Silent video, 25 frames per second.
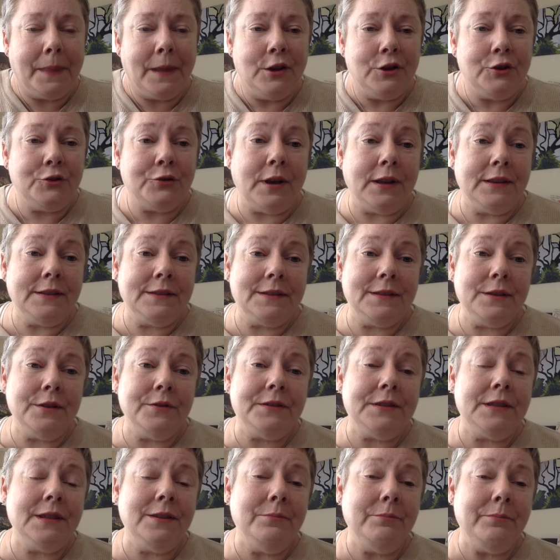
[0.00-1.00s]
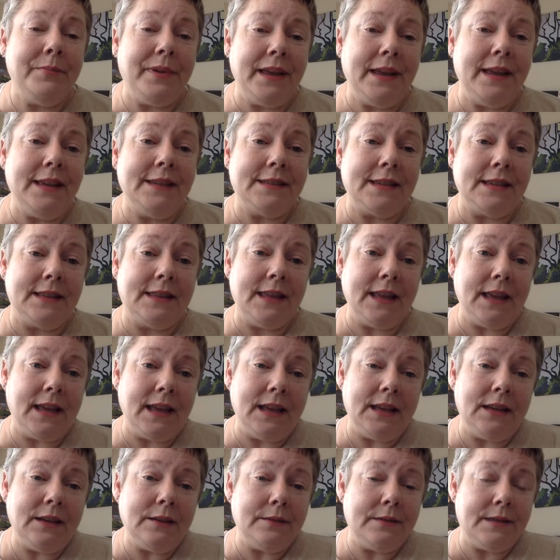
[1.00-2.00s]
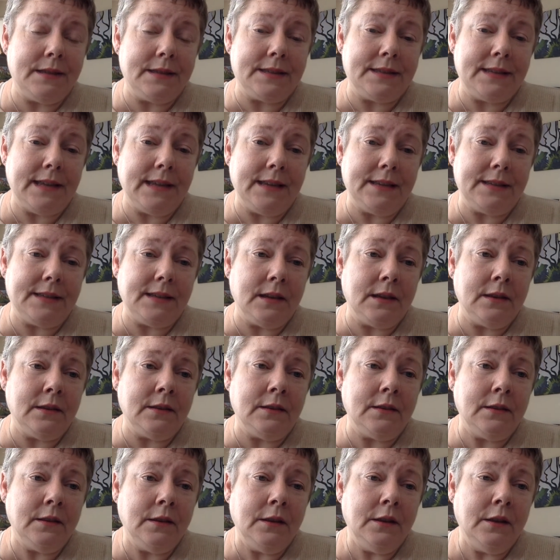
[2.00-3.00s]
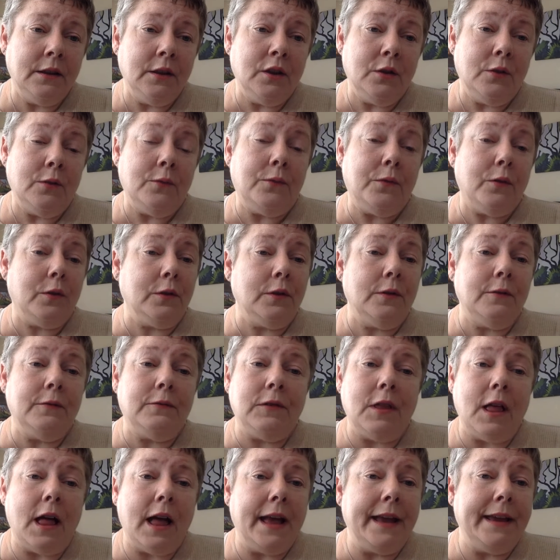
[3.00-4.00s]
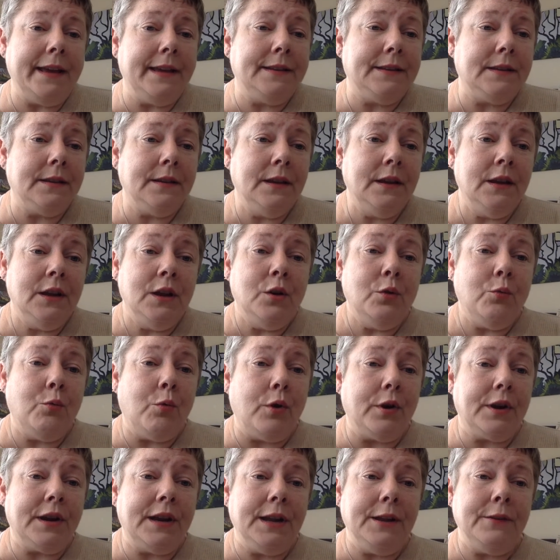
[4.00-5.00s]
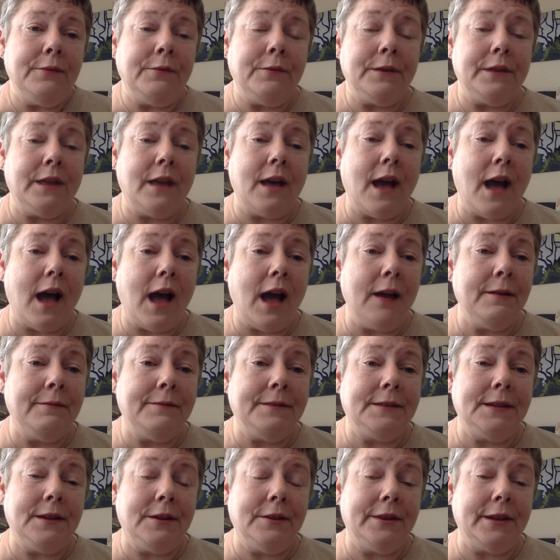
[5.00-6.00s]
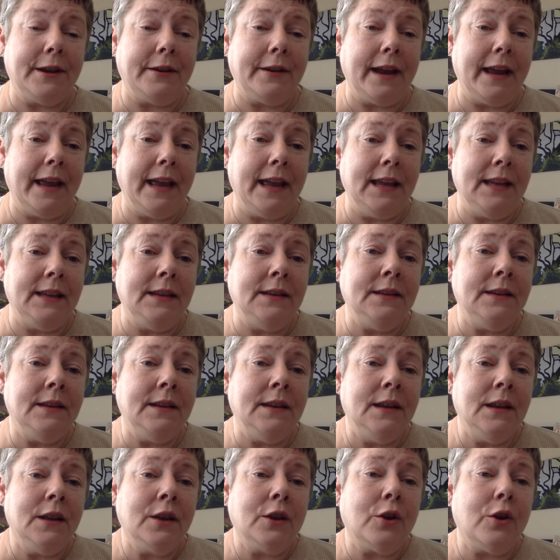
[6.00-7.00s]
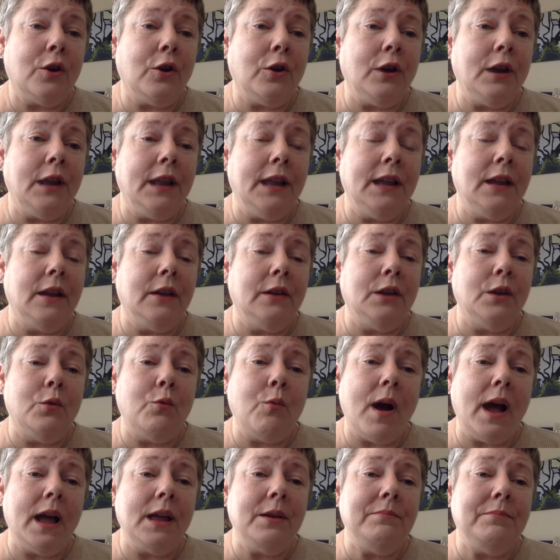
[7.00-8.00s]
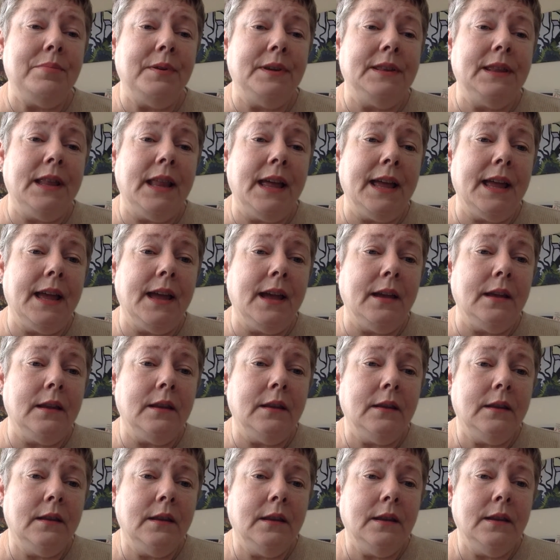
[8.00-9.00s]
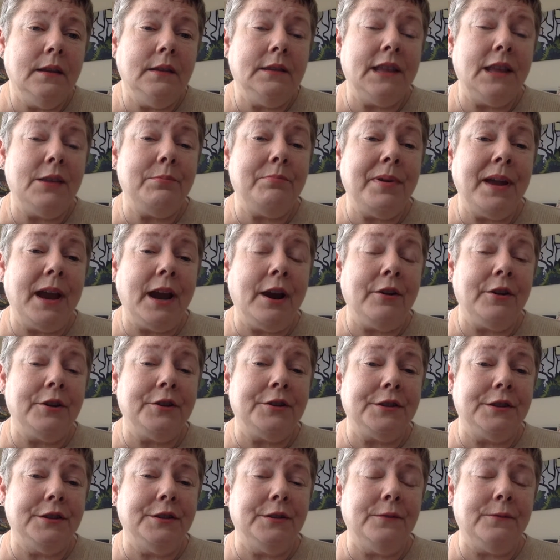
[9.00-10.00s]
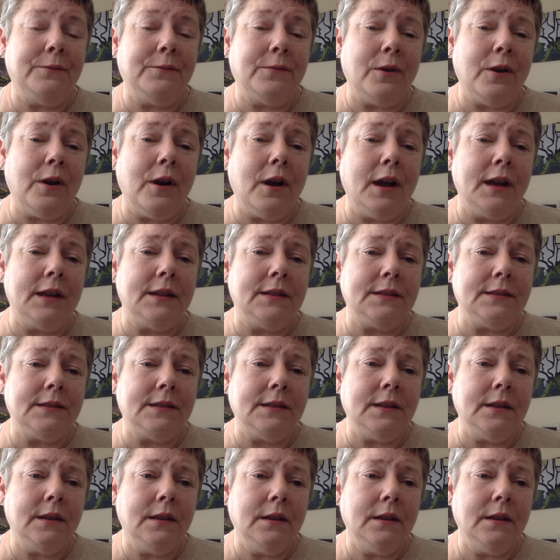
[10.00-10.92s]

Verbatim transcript: Translucent bees at the end of the season, full of light, working for the hive till their end, curling on the white buddleia, they perish in the frost.